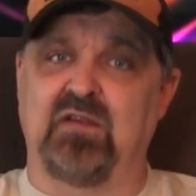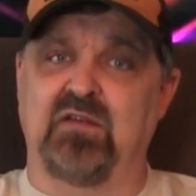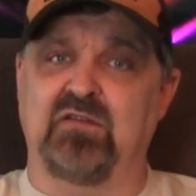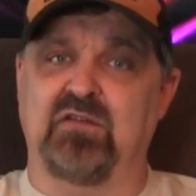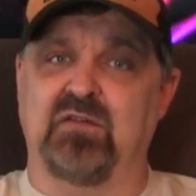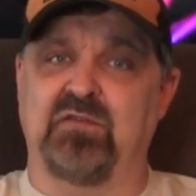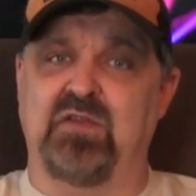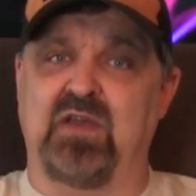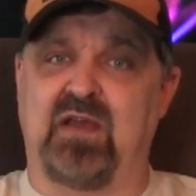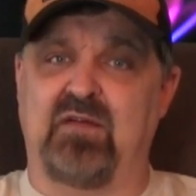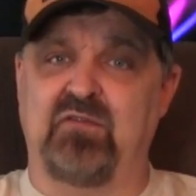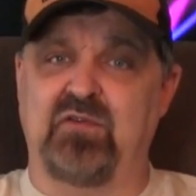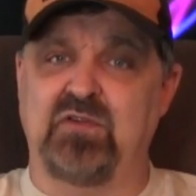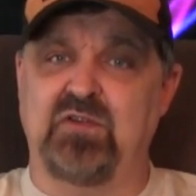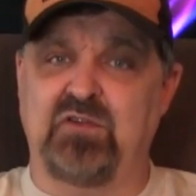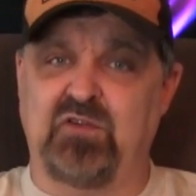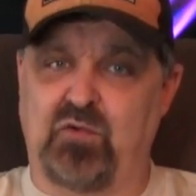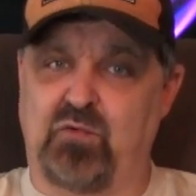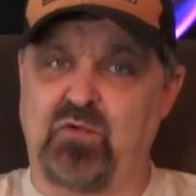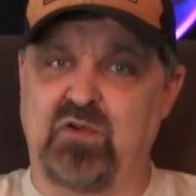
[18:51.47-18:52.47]
So if you have
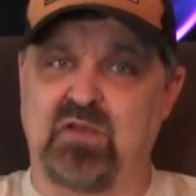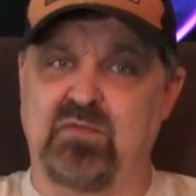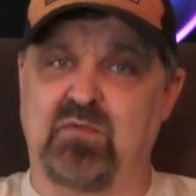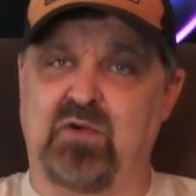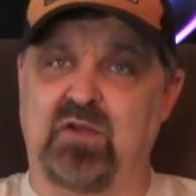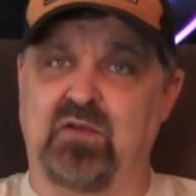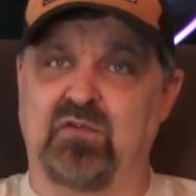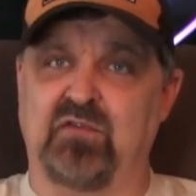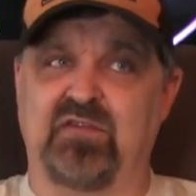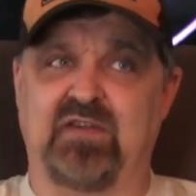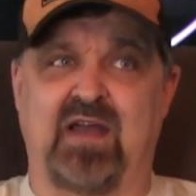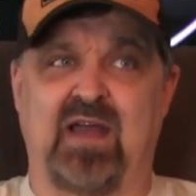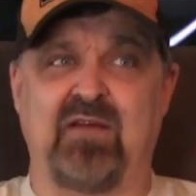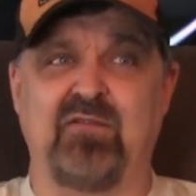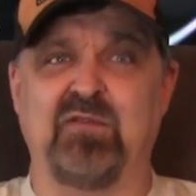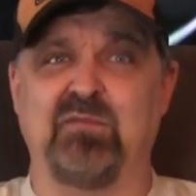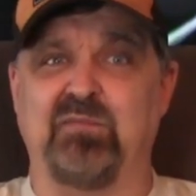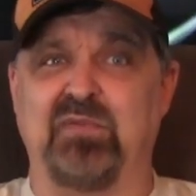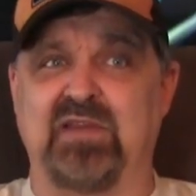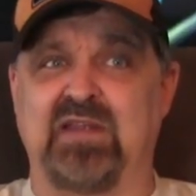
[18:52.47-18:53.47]
one of the touring models, I
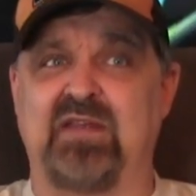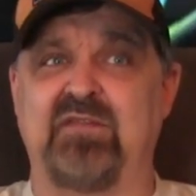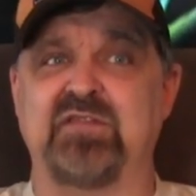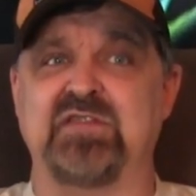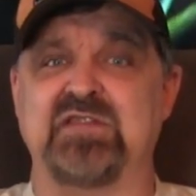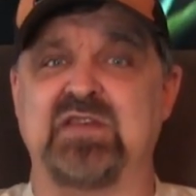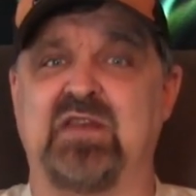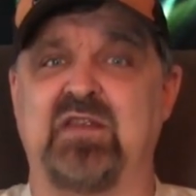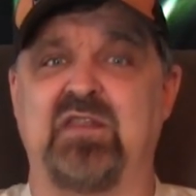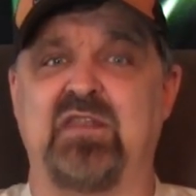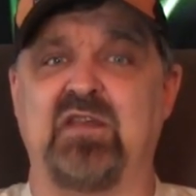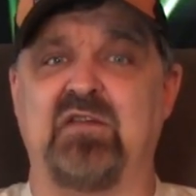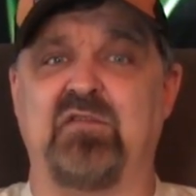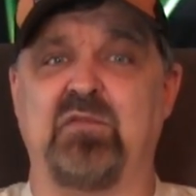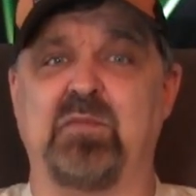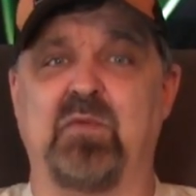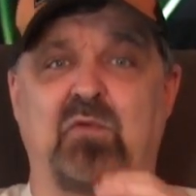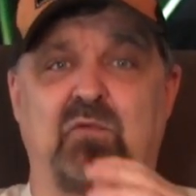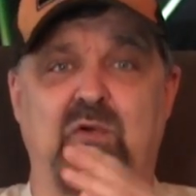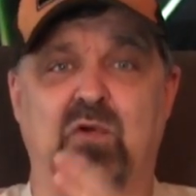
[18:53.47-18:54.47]
would believe it's anything
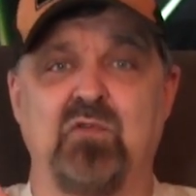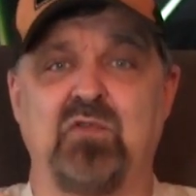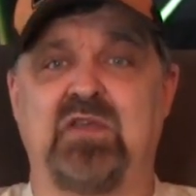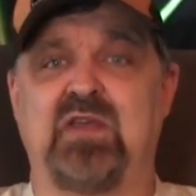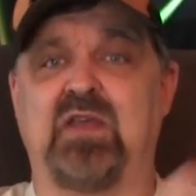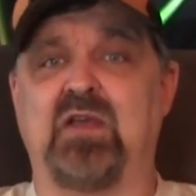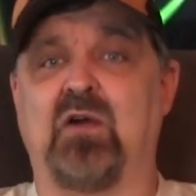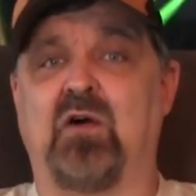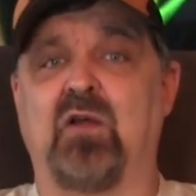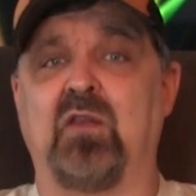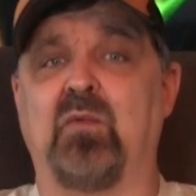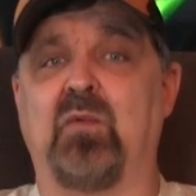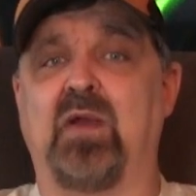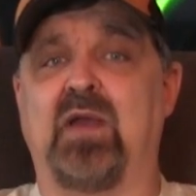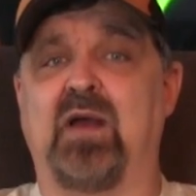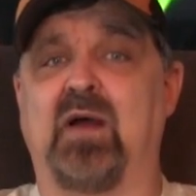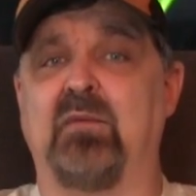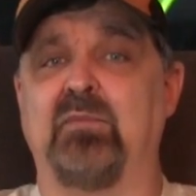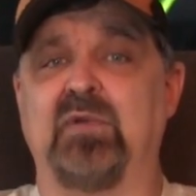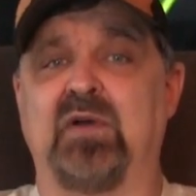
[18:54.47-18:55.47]
from a Road King all the
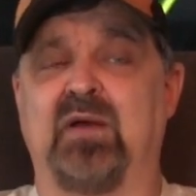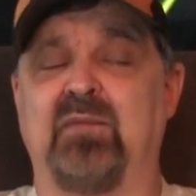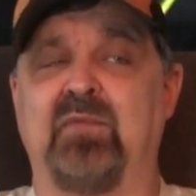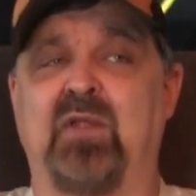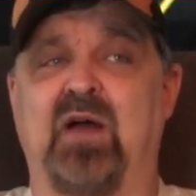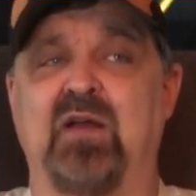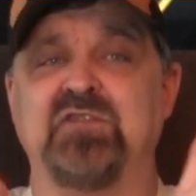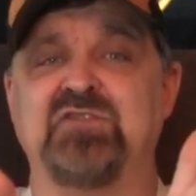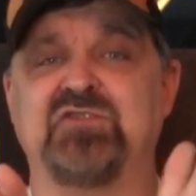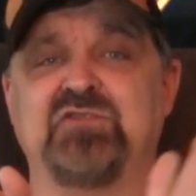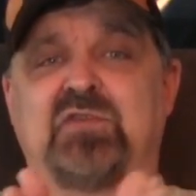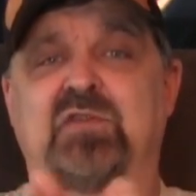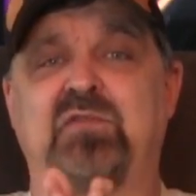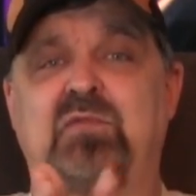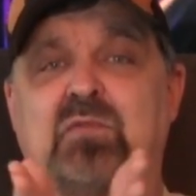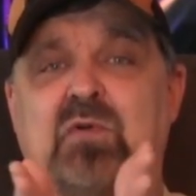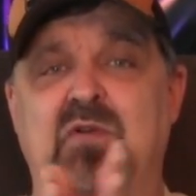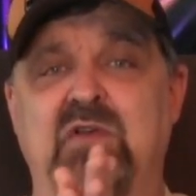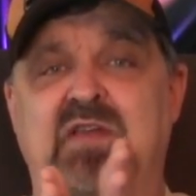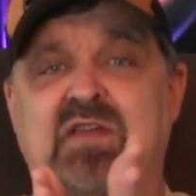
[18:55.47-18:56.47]
way up. I'm not sure if
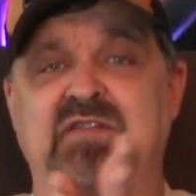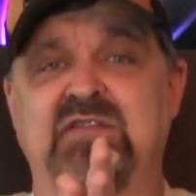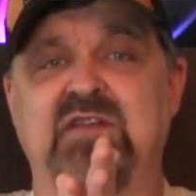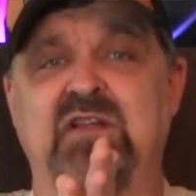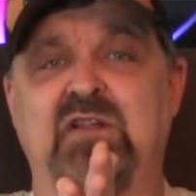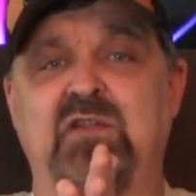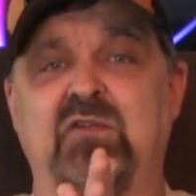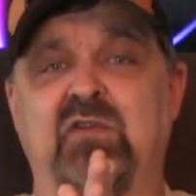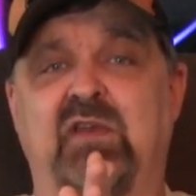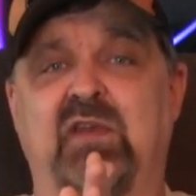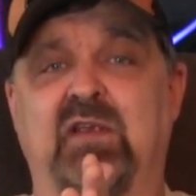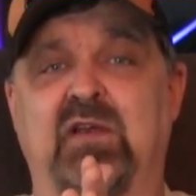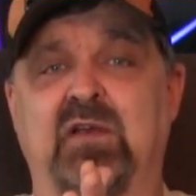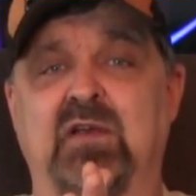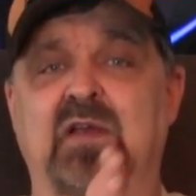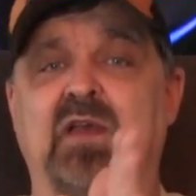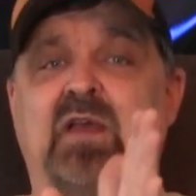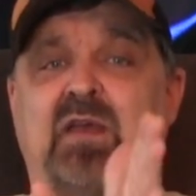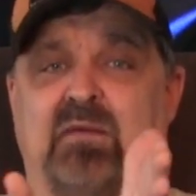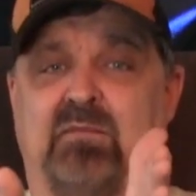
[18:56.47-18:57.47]
the Road King's included in
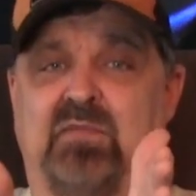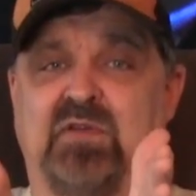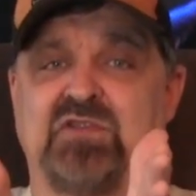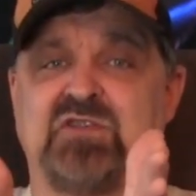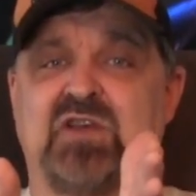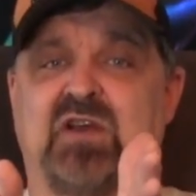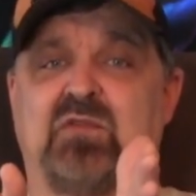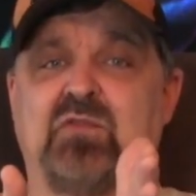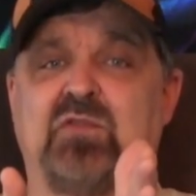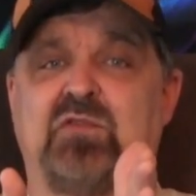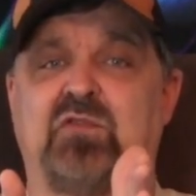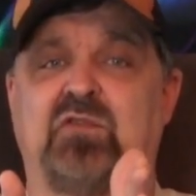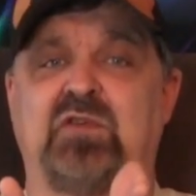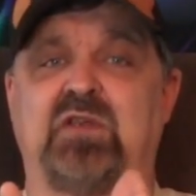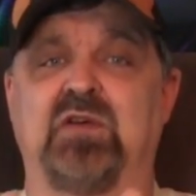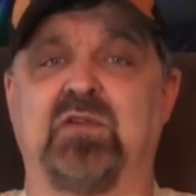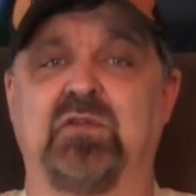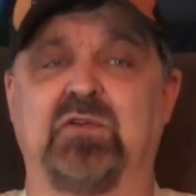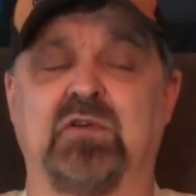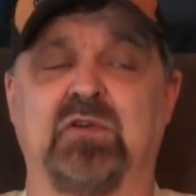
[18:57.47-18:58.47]
there, but check with your
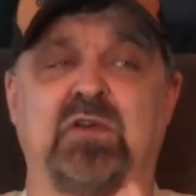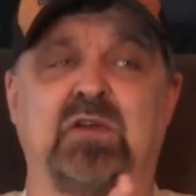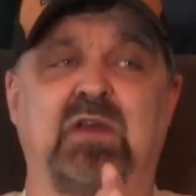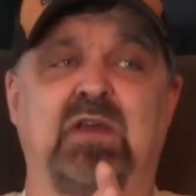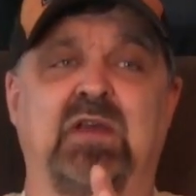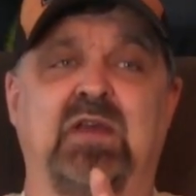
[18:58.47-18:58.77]
dealer.